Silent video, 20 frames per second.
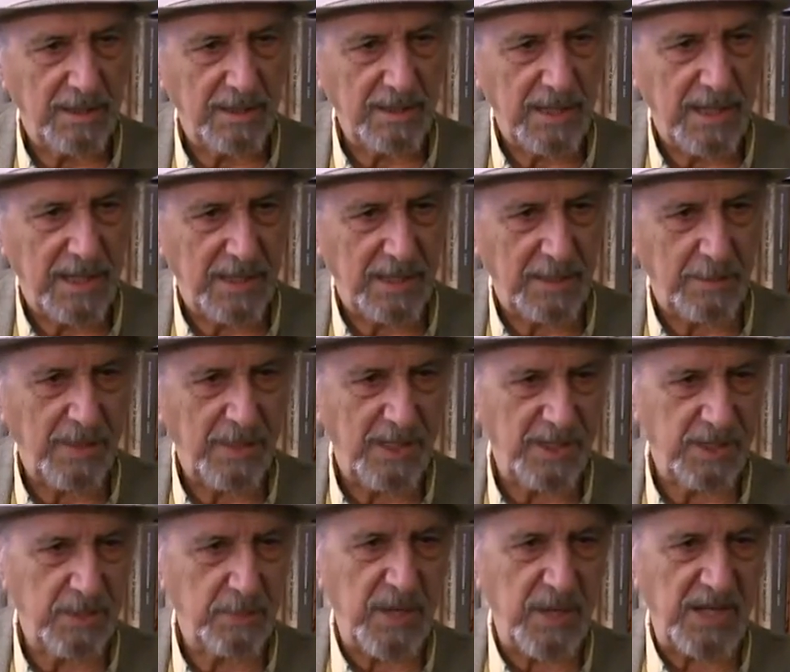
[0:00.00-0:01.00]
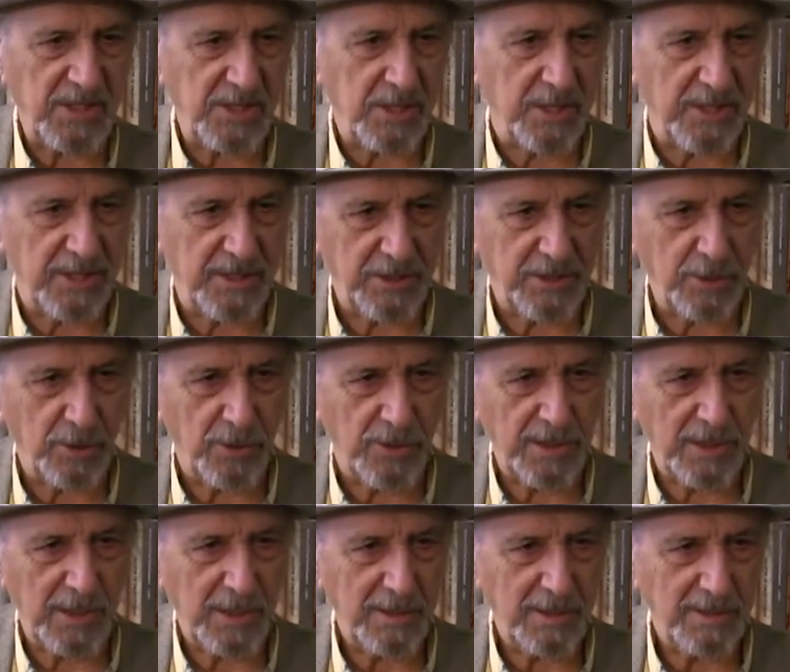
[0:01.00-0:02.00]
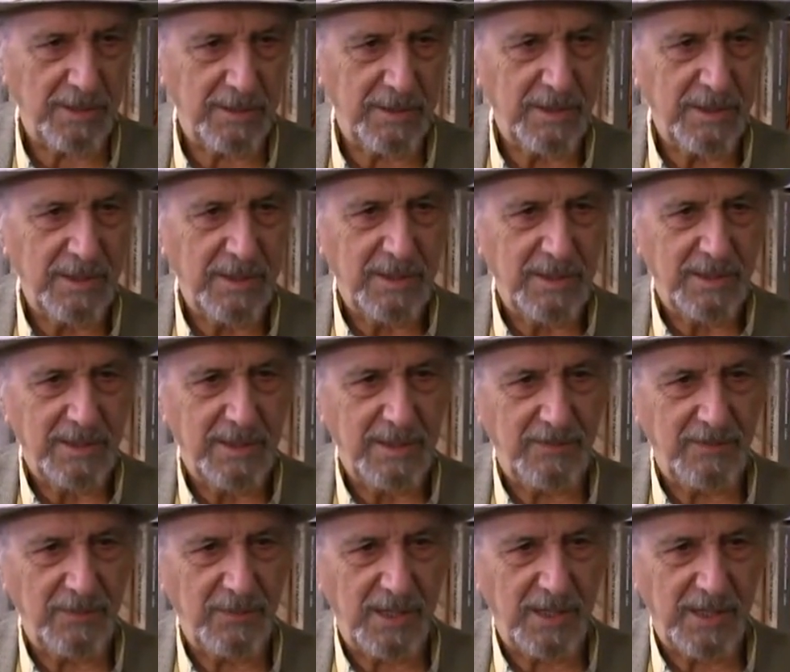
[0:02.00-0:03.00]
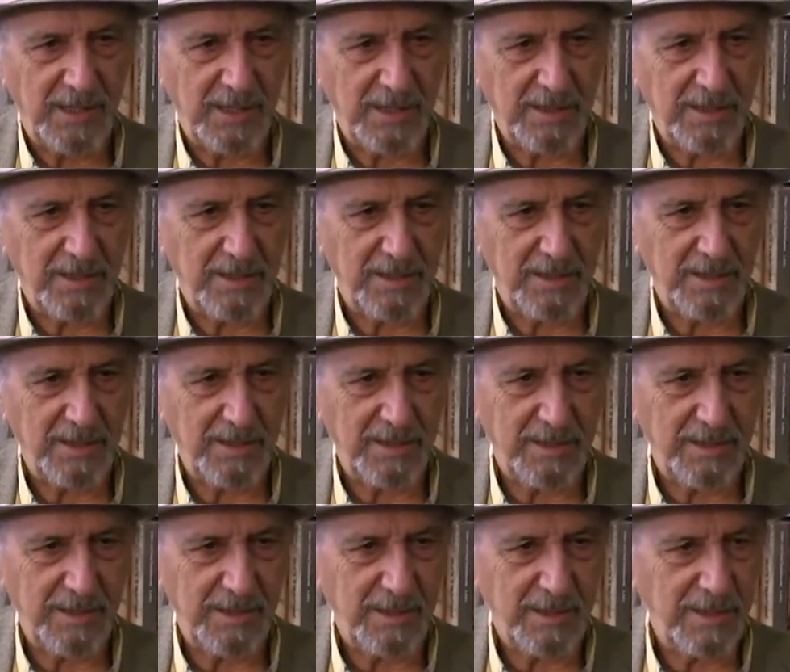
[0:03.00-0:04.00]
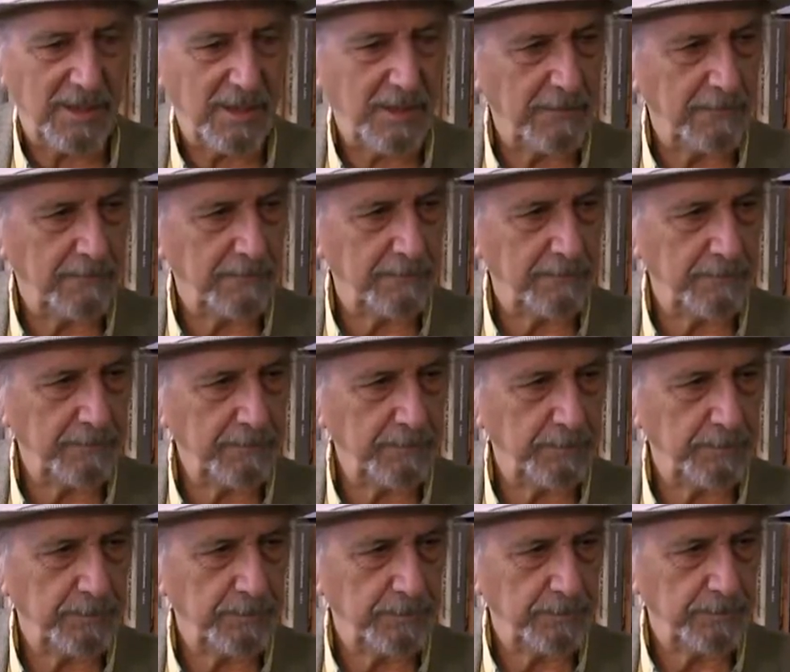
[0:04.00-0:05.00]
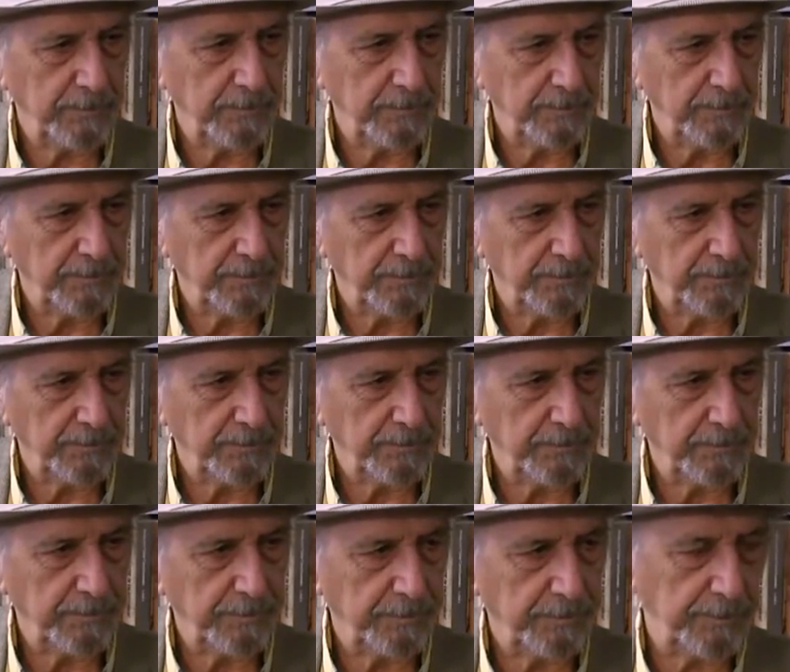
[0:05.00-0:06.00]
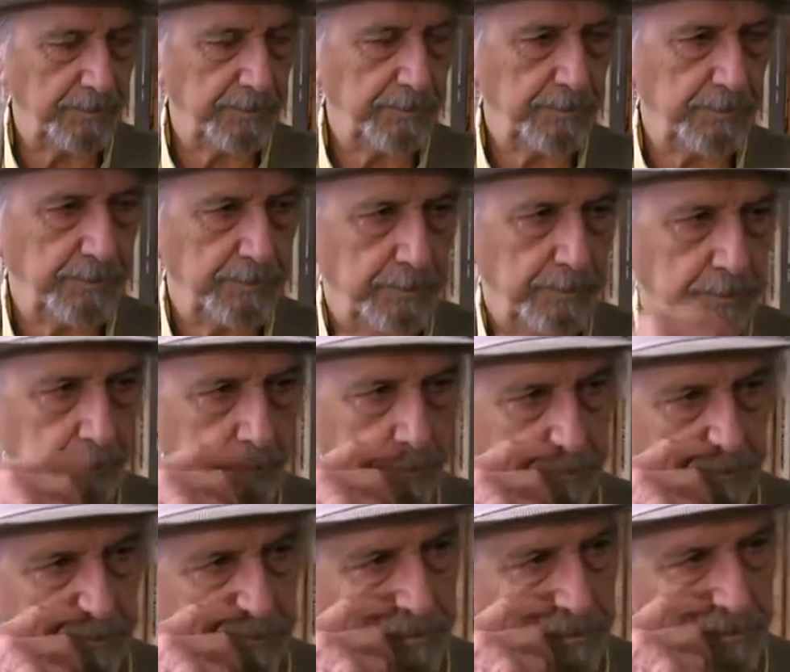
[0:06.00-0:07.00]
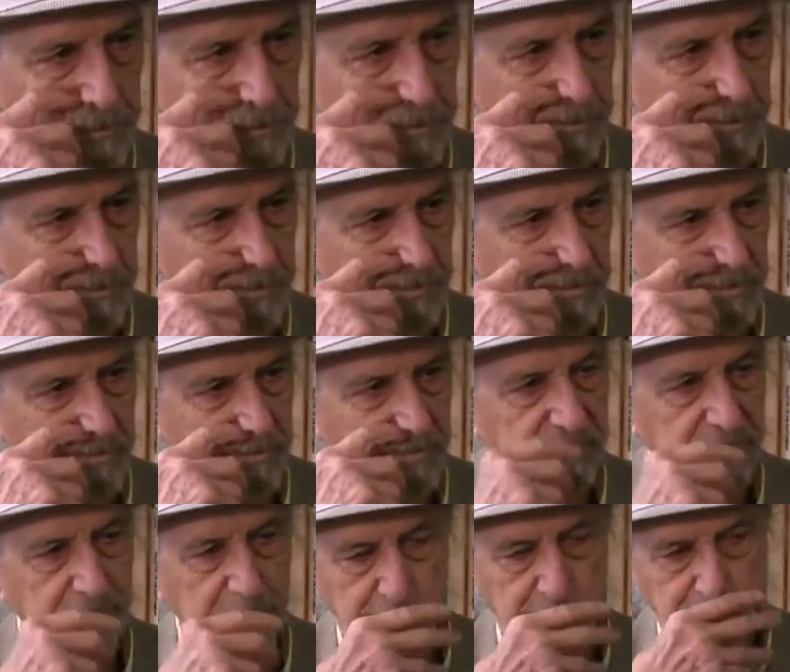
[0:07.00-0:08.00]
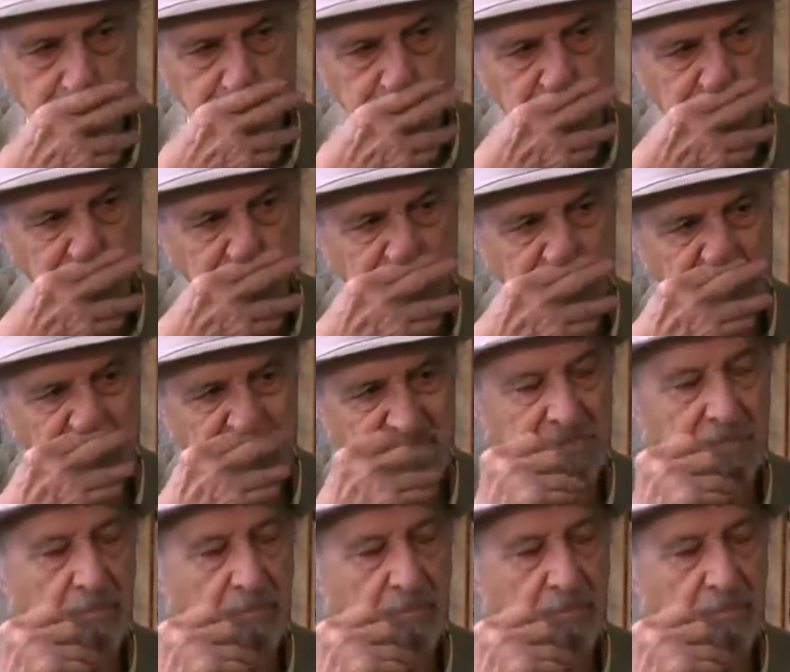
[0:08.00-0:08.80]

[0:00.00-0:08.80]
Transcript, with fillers: yeah. Yeah, I mean, it's based on a toy. So, if you like, sculpturally, it works as sculpture when you walk around it,